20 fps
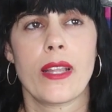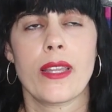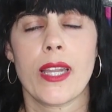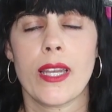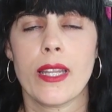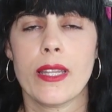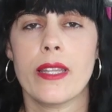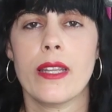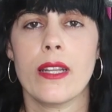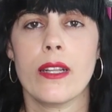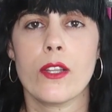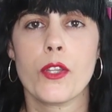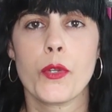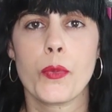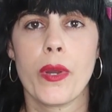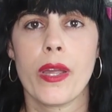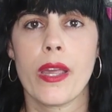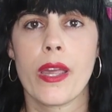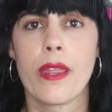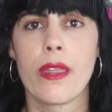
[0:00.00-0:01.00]
that it
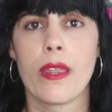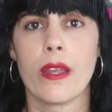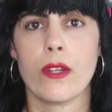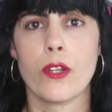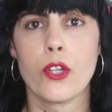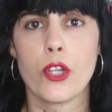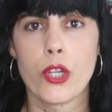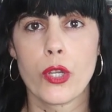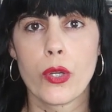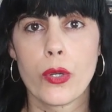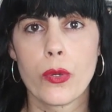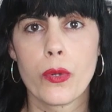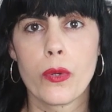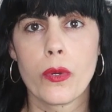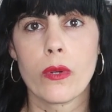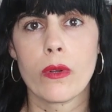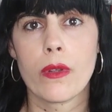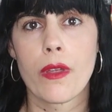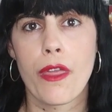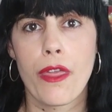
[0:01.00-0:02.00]
deals with
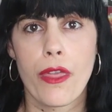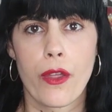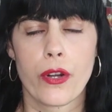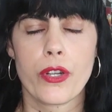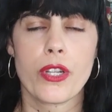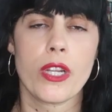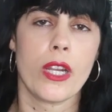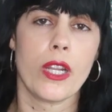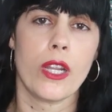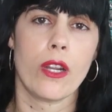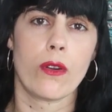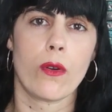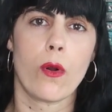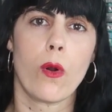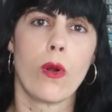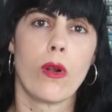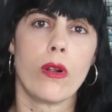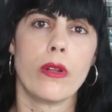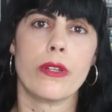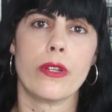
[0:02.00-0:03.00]
two 13 year
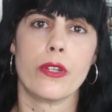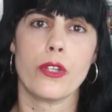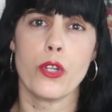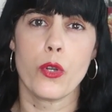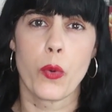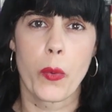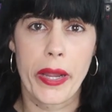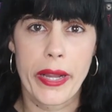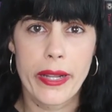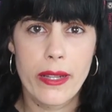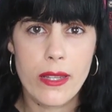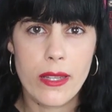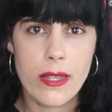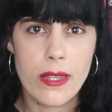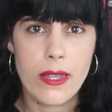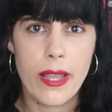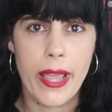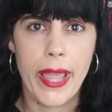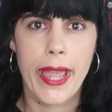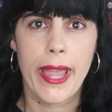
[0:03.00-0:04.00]
old
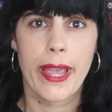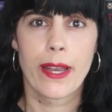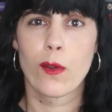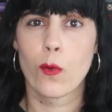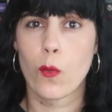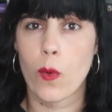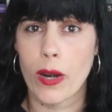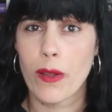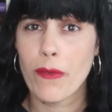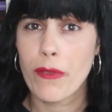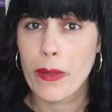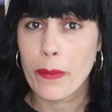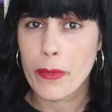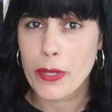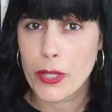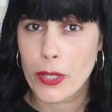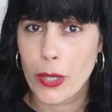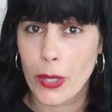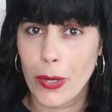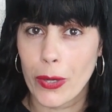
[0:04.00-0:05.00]
twins and one of them
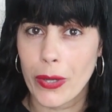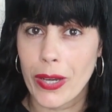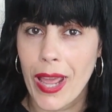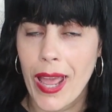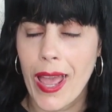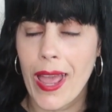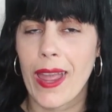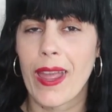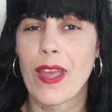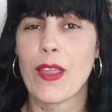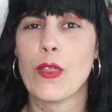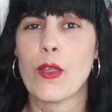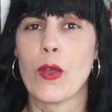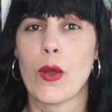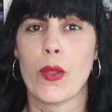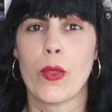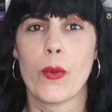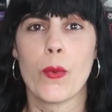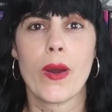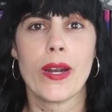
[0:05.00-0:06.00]
is good and the
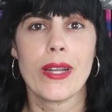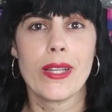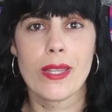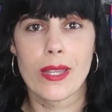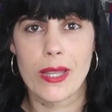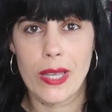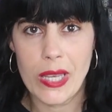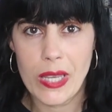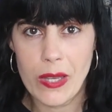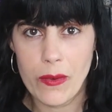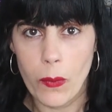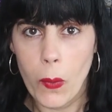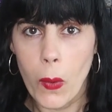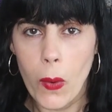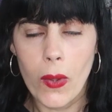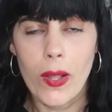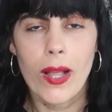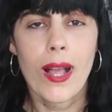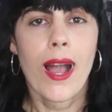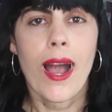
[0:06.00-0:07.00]
other one is
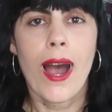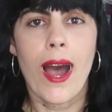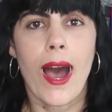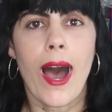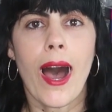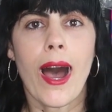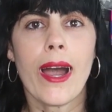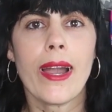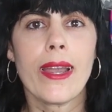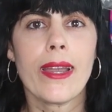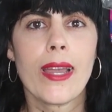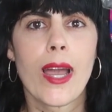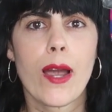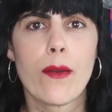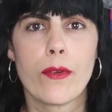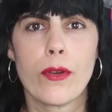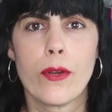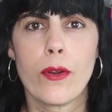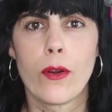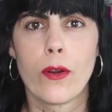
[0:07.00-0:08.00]
evil. I
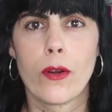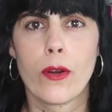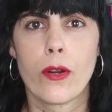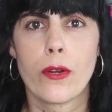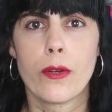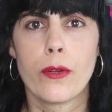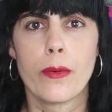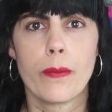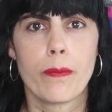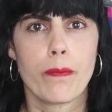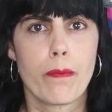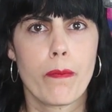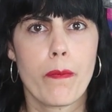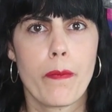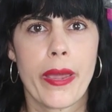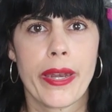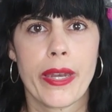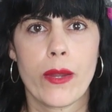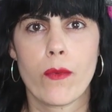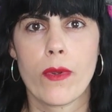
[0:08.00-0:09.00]
haven't heard
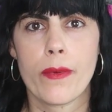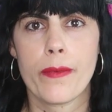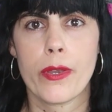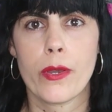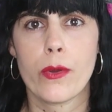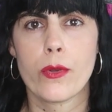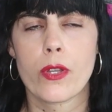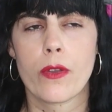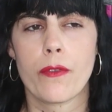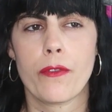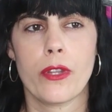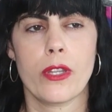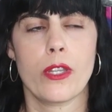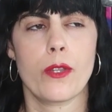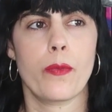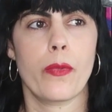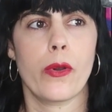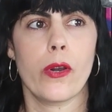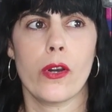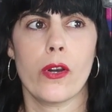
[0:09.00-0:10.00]
many reviews of
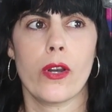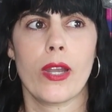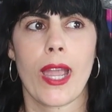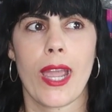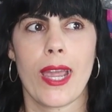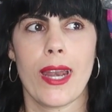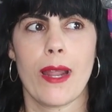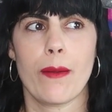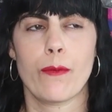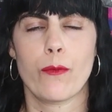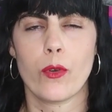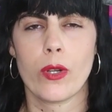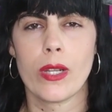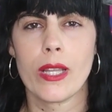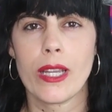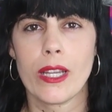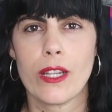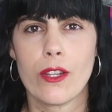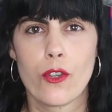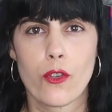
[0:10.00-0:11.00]
this book and I'm
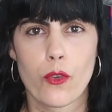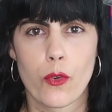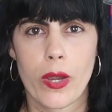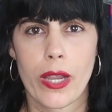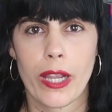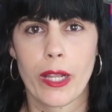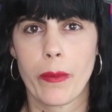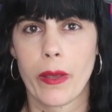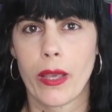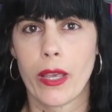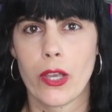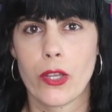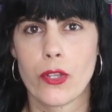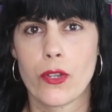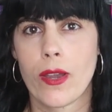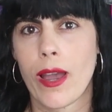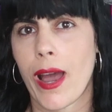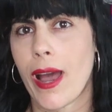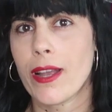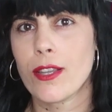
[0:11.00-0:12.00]
really intrigued
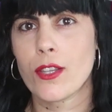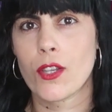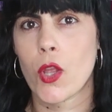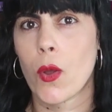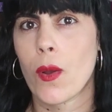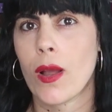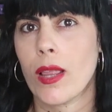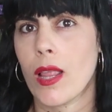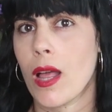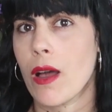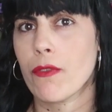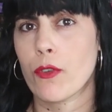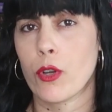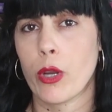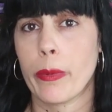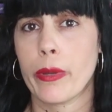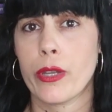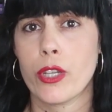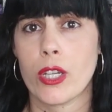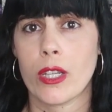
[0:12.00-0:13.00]
because you guys know I love
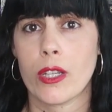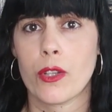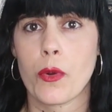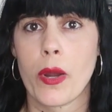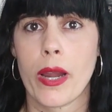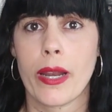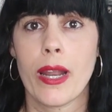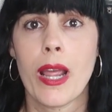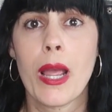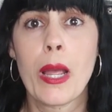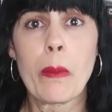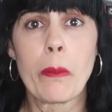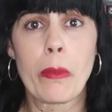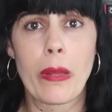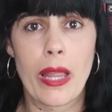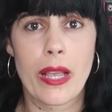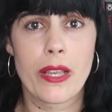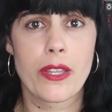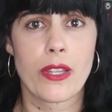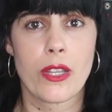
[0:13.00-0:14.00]
creepy children
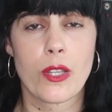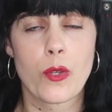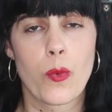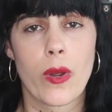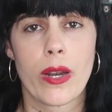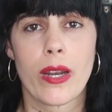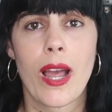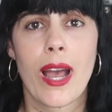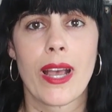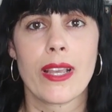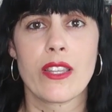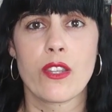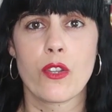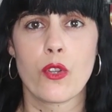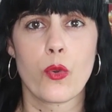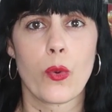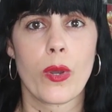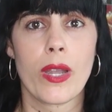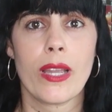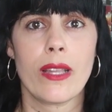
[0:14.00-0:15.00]
plus this one has
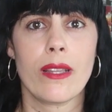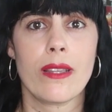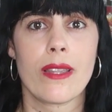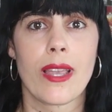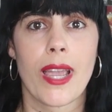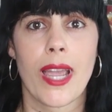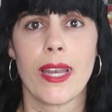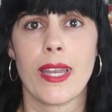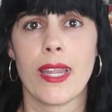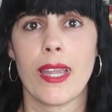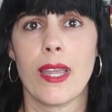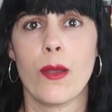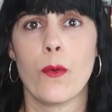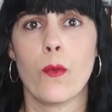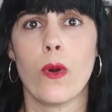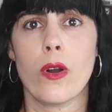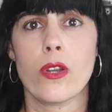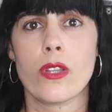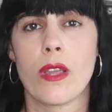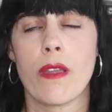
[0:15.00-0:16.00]
twins and
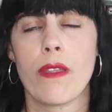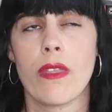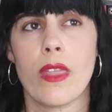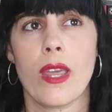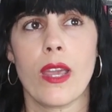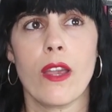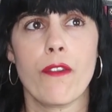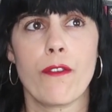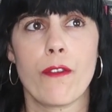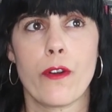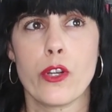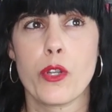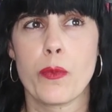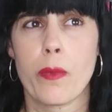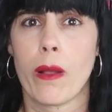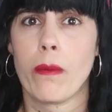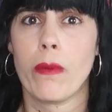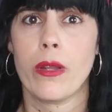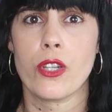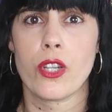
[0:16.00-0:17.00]
it was I think
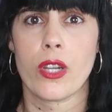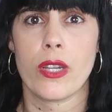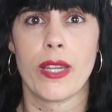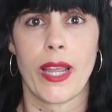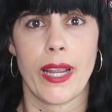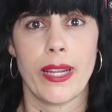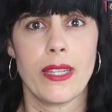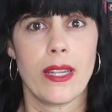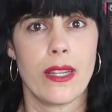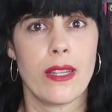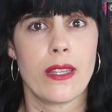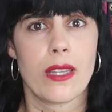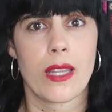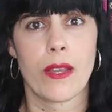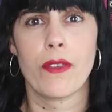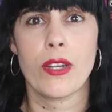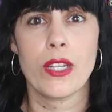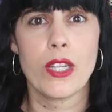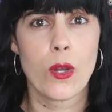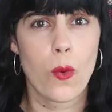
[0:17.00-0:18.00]
first published in
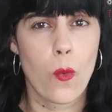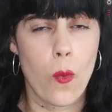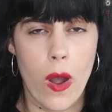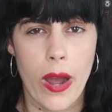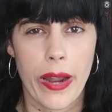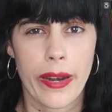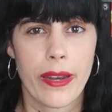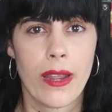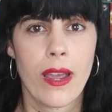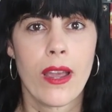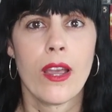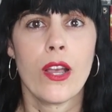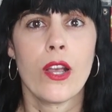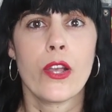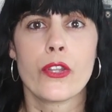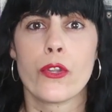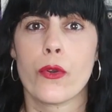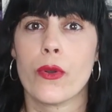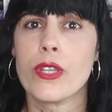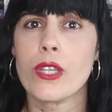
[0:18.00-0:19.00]
1971
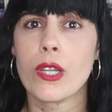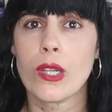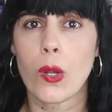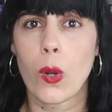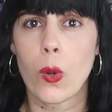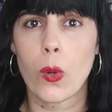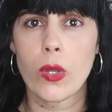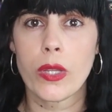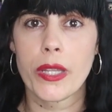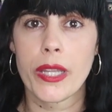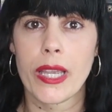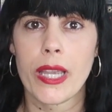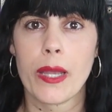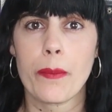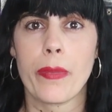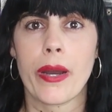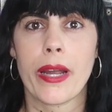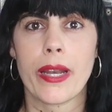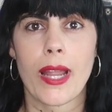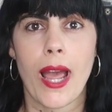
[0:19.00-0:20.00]
so it's an
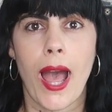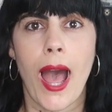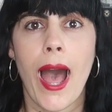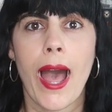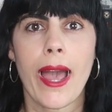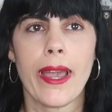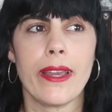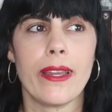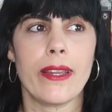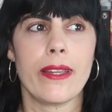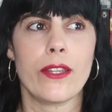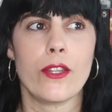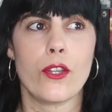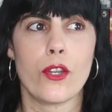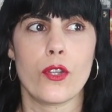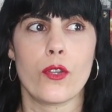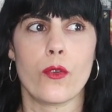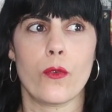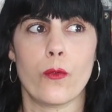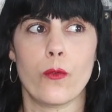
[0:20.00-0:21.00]
oldie but I
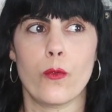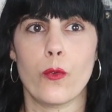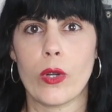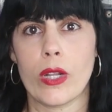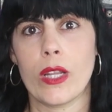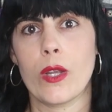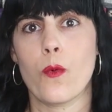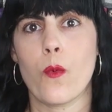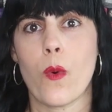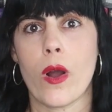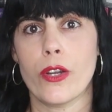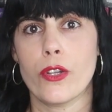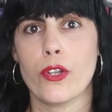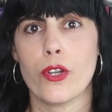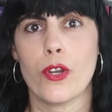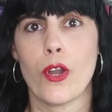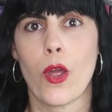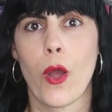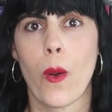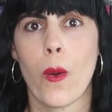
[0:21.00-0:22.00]
just really want
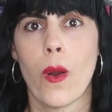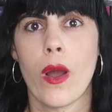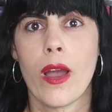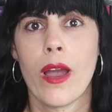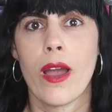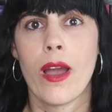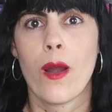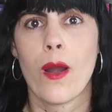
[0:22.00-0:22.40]
to know